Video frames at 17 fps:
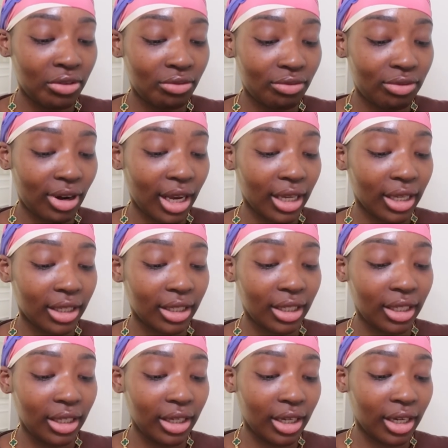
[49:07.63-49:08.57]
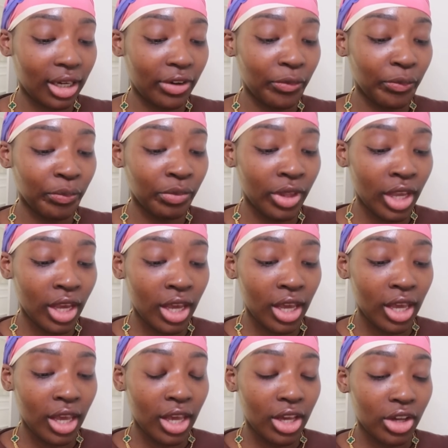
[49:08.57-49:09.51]
right here
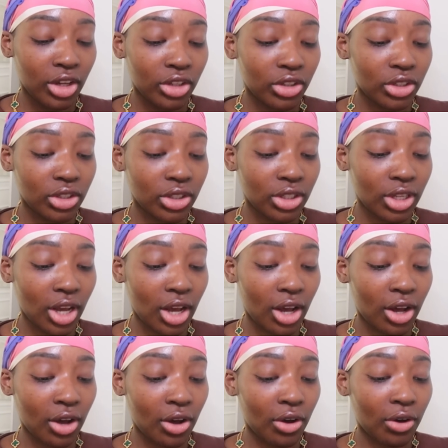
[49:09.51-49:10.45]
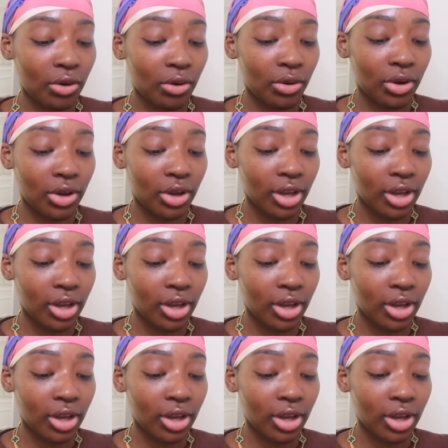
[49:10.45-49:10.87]
so